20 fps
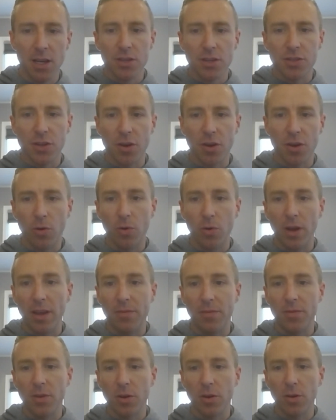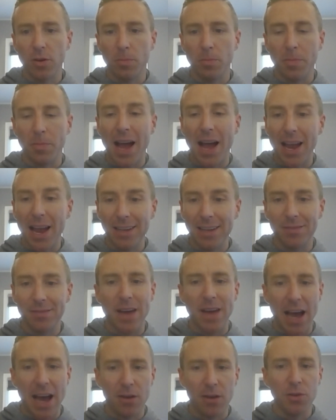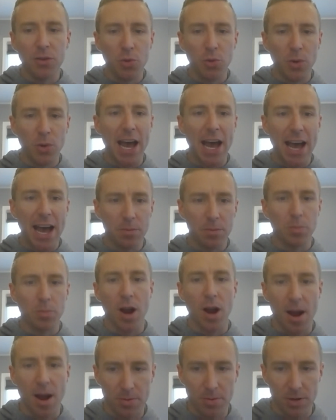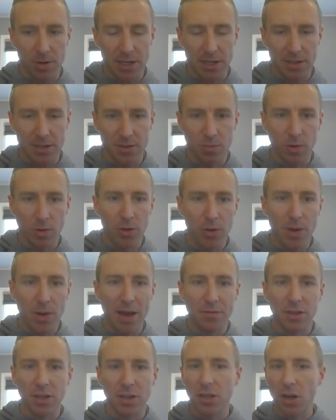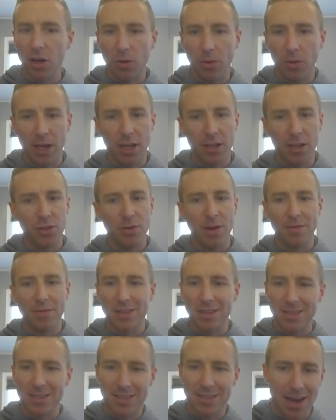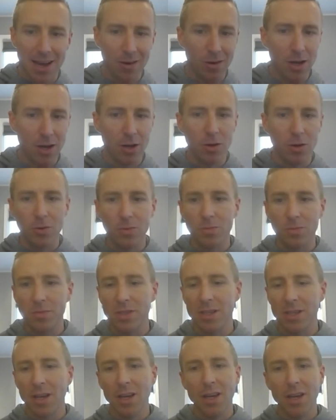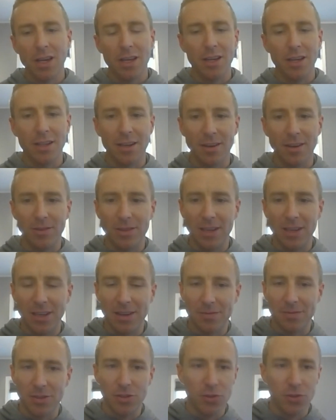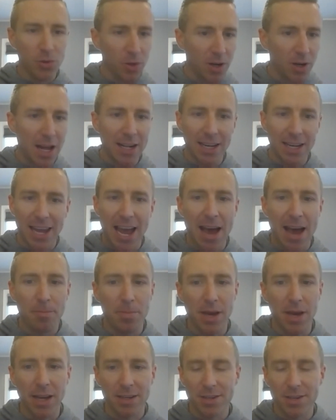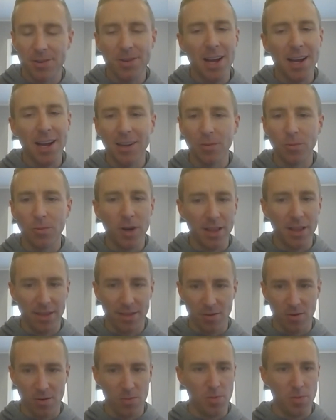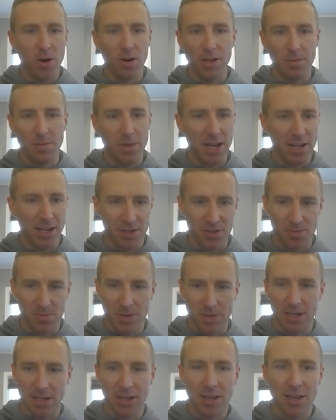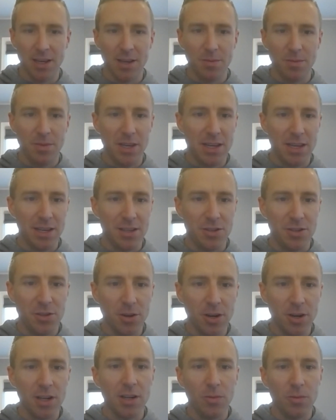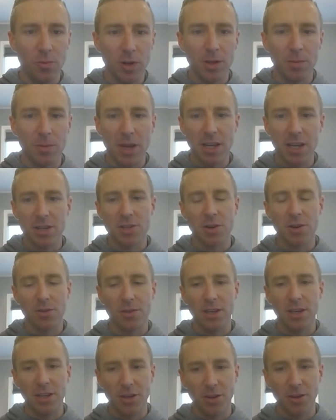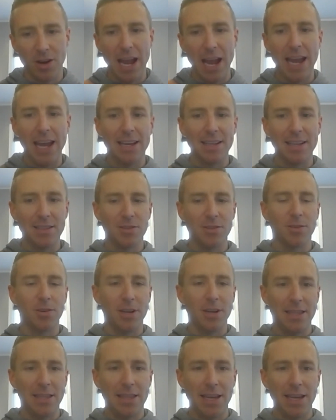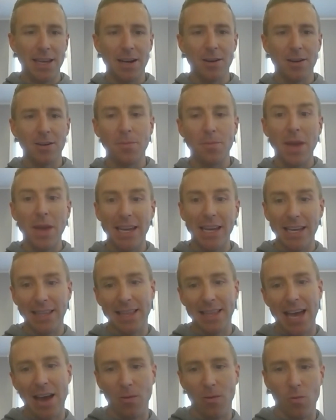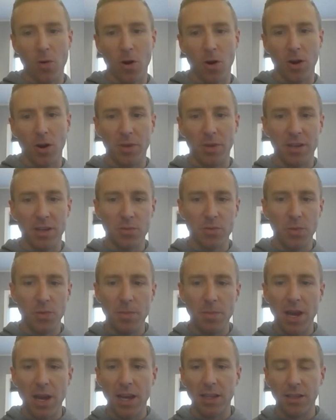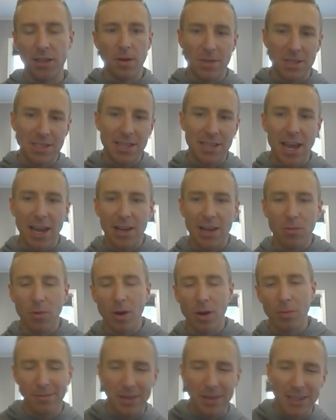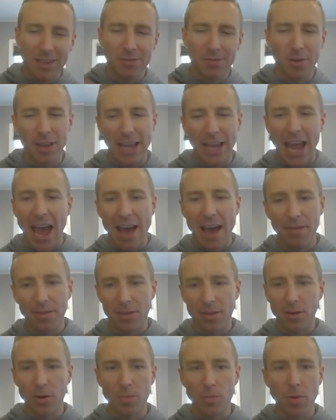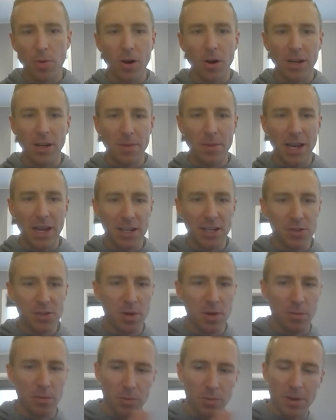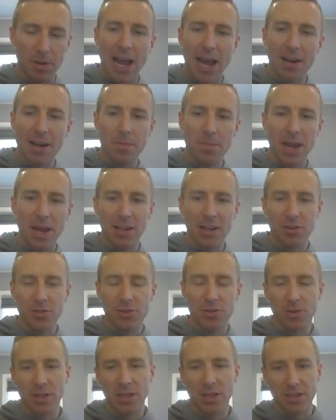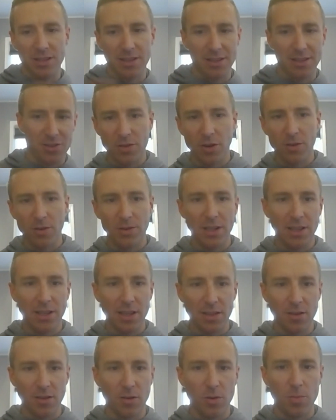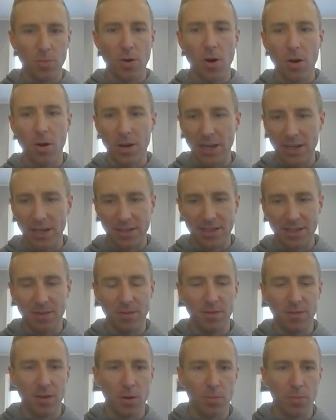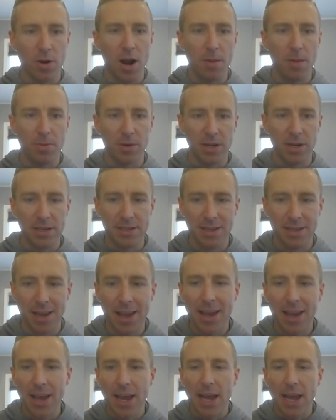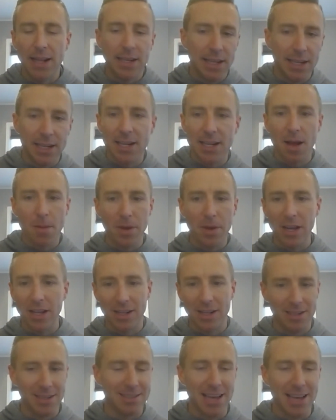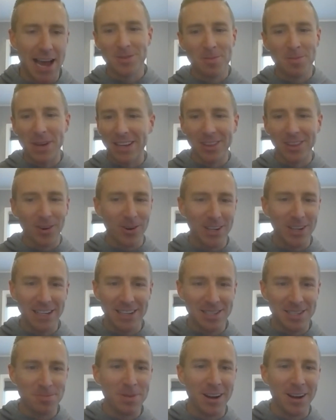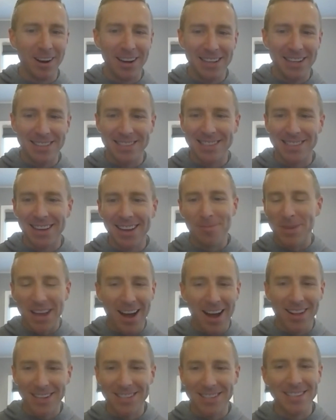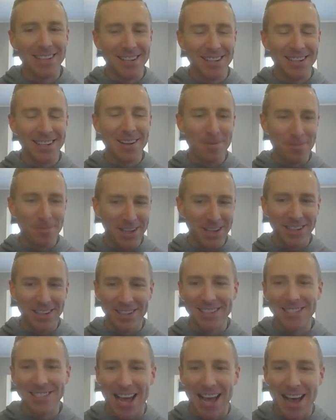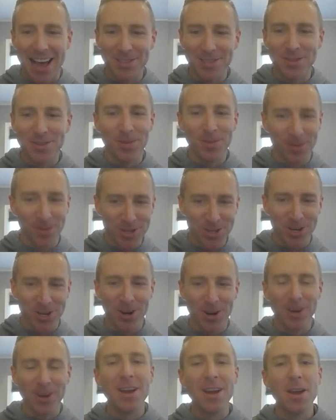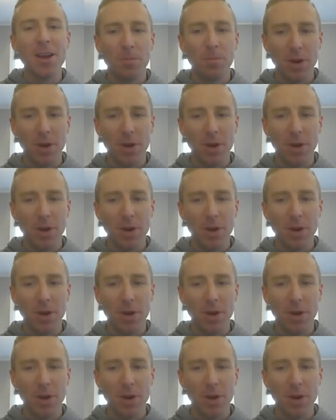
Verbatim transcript: So if you're buying value add properties where you have to go in, you have to sell homes, you know, that you have to do a lot of capex, you're not going to want third party management because you're going to want to make sure that your hands are in there making that work because we made a mistake where we didn't really have third party management but we had a manager that it's turned into third party at some of our properties and it ended up being a disaster. It was a big learning experience. I'll be honest, it ended up being a disaster for sure.